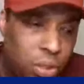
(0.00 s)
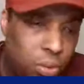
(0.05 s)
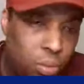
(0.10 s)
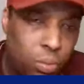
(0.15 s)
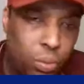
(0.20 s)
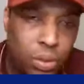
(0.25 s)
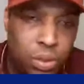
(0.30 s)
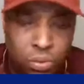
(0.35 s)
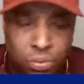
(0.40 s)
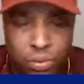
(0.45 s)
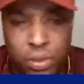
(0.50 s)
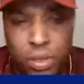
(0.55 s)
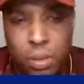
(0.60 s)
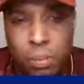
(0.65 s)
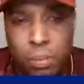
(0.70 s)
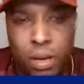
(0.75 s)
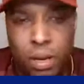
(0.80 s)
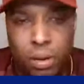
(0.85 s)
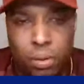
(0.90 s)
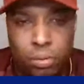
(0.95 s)
Listen, when
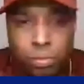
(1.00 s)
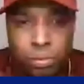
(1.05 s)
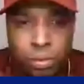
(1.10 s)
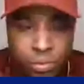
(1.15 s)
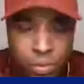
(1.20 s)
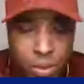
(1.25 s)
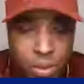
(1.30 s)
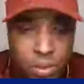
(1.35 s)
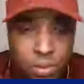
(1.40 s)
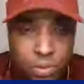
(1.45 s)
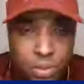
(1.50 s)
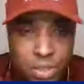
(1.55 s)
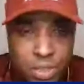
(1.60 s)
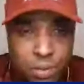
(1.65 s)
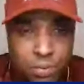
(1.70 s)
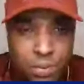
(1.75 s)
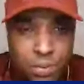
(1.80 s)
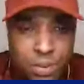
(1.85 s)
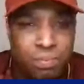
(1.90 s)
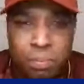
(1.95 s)
you think about
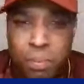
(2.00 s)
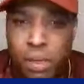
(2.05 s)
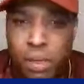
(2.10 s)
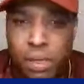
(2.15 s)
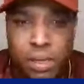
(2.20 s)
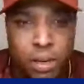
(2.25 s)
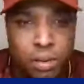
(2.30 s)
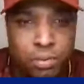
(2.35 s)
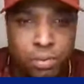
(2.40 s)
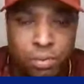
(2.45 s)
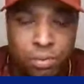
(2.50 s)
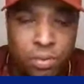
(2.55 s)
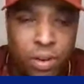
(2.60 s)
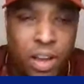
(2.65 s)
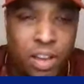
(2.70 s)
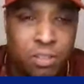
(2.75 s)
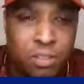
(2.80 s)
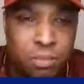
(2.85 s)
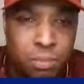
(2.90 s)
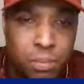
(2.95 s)
Rafinha for 17,
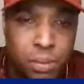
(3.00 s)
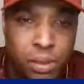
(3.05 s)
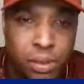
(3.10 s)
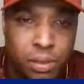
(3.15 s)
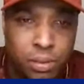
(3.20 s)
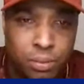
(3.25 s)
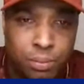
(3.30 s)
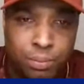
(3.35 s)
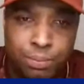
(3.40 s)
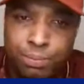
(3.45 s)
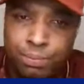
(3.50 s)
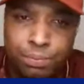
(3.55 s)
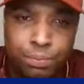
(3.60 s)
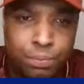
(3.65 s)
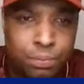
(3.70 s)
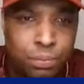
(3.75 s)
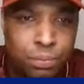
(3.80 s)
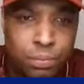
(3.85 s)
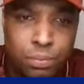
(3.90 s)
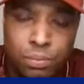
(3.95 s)
Meslier for 5
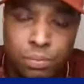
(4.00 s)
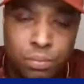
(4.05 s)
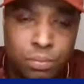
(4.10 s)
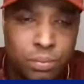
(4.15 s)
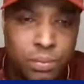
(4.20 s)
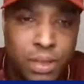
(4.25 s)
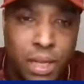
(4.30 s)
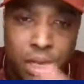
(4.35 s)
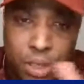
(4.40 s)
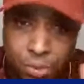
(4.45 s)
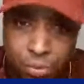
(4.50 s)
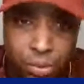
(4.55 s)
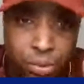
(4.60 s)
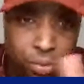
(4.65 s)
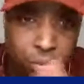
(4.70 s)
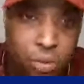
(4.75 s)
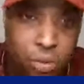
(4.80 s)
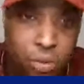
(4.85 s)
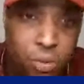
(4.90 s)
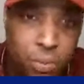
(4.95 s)
million,
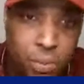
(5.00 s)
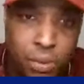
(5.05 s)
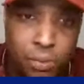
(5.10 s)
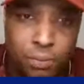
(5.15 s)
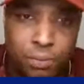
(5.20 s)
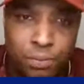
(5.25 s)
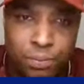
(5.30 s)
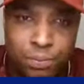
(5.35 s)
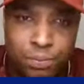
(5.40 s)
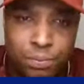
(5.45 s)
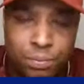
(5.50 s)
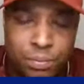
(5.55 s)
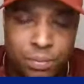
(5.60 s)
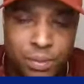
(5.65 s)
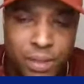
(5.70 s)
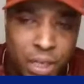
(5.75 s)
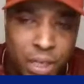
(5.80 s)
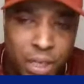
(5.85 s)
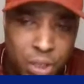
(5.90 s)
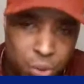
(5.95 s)
that's recruitment.
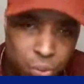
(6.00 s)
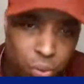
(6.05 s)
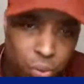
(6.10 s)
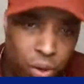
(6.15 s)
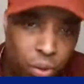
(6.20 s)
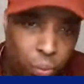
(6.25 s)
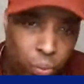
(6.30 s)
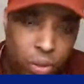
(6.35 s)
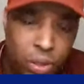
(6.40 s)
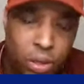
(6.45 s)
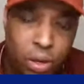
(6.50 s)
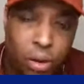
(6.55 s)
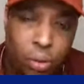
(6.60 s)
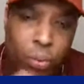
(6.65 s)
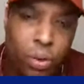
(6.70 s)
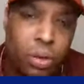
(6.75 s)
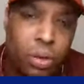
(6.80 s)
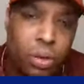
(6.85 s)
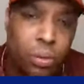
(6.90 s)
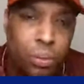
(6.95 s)
That's why we are
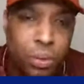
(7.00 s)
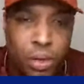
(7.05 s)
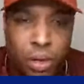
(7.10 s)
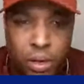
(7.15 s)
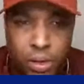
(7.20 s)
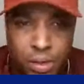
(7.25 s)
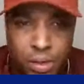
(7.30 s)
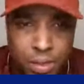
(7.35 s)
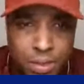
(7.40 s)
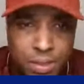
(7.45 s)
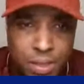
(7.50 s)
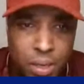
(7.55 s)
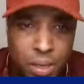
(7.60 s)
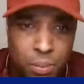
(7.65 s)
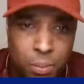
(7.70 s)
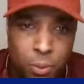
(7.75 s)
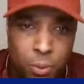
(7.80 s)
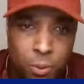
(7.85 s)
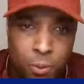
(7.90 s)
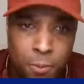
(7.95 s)
where we are in the table.
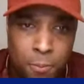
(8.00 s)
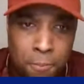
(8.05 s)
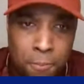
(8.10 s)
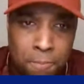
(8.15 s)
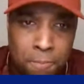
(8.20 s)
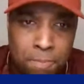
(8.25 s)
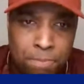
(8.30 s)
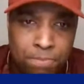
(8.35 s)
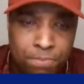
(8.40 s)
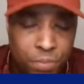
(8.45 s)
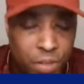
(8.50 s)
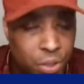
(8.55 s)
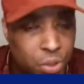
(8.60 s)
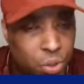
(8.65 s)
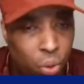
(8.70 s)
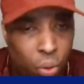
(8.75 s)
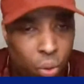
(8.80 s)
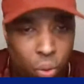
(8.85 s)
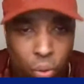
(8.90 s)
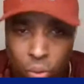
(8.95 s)
It's
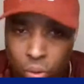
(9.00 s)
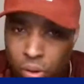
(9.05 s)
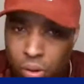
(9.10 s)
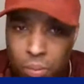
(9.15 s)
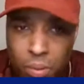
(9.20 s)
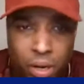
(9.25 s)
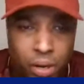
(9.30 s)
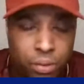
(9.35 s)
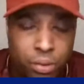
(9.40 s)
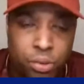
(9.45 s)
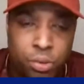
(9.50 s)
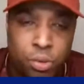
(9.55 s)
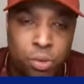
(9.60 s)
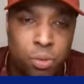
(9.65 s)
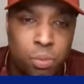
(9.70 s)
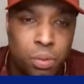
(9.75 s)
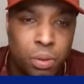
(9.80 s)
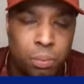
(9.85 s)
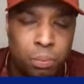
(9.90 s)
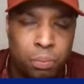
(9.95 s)
all about recruitment.
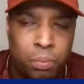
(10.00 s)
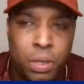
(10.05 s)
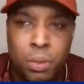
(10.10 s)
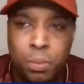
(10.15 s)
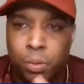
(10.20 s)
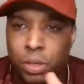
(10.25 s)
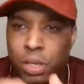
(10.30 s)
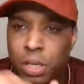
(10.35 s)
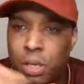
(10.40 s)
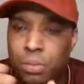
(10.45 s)
People keep talking.